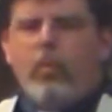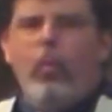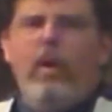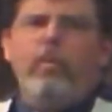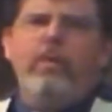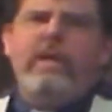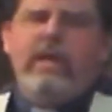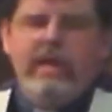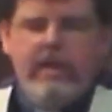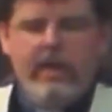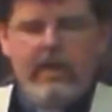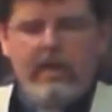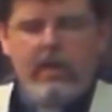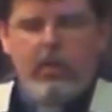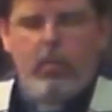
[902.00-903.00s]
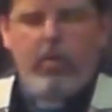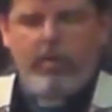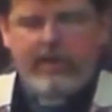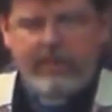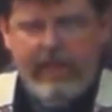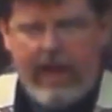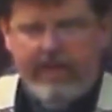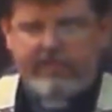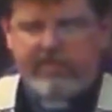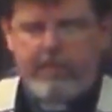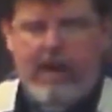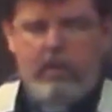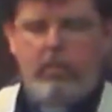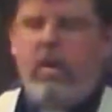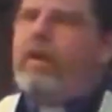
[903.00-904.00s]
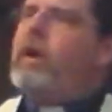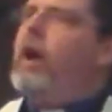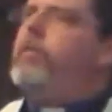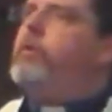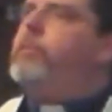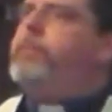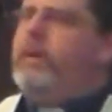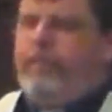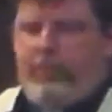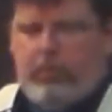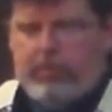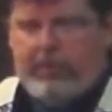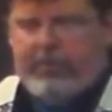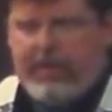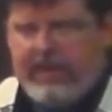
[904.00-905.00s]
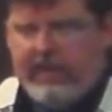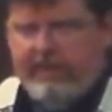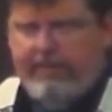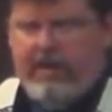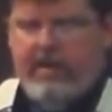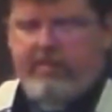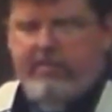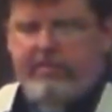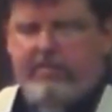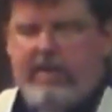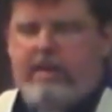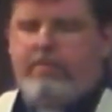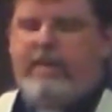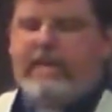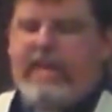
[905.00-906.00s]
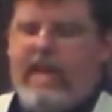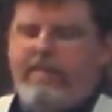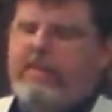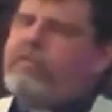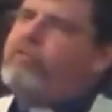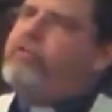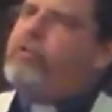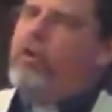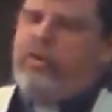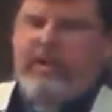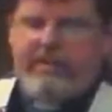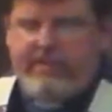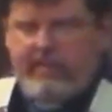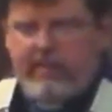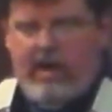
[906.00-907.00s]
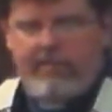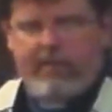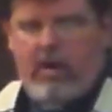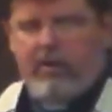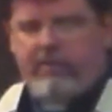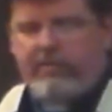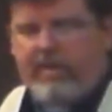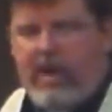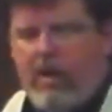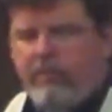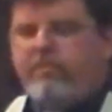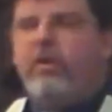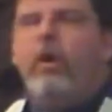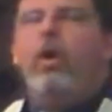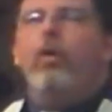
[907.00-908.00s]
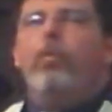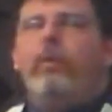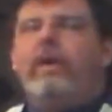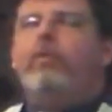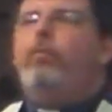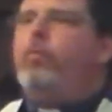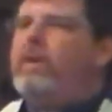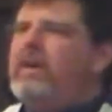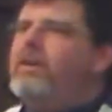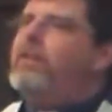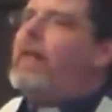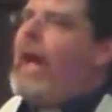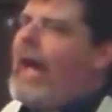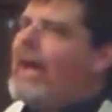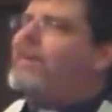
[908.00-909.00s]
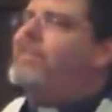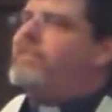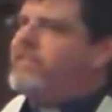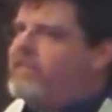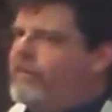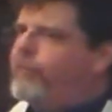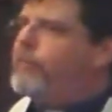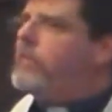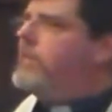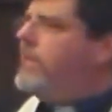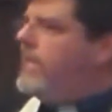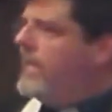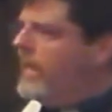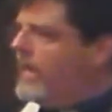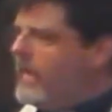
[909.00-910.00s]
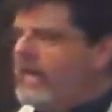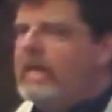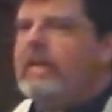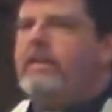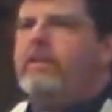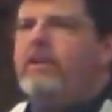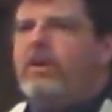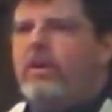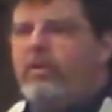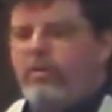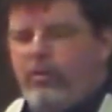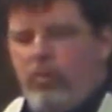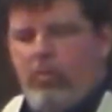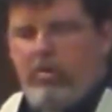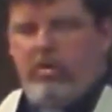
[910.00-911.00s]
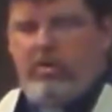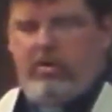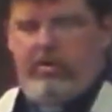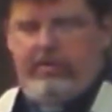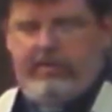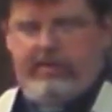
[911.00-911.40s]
when we worry less about what other people will think of us, and begin this journey to love ourselves, we will act differently in the world.